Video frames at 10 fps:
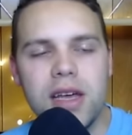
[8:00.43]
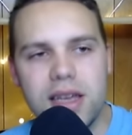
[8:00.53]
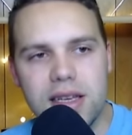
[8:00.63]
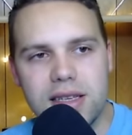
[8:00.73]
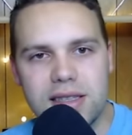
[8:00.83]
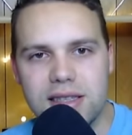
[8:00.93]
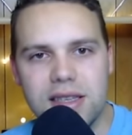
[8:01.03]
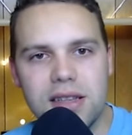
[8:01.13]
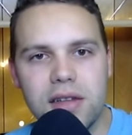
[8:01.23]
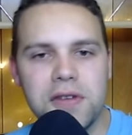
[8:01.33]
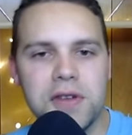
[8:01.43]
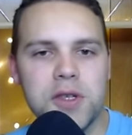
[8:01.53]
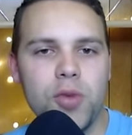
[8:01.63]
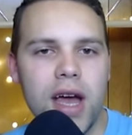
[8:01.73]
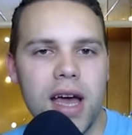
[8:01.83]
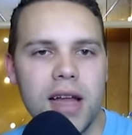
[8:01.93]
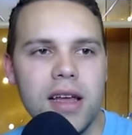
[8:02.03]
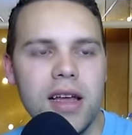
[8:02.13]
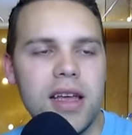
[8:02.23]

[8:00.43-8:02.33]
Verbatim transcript: He is the ceiling for spread.